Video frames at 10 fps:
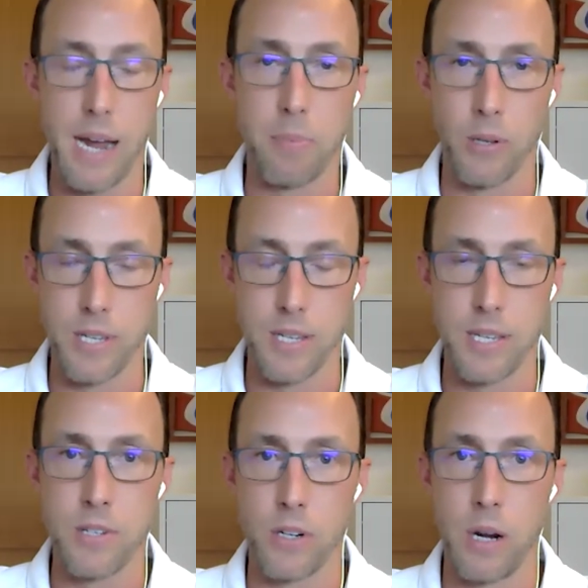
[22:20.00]
Capital, it's a
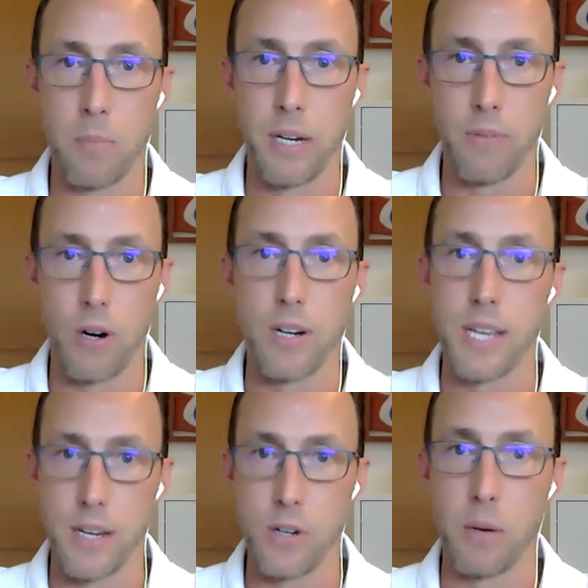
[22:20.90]
sister company of ours
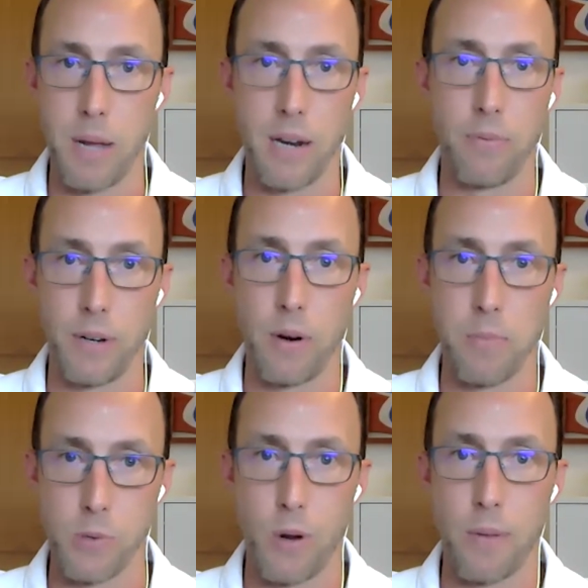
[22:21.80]
that you can benefit
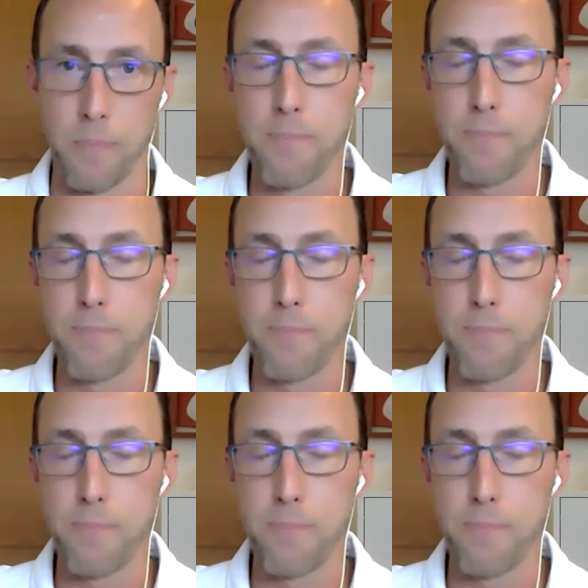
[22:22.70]
from as well.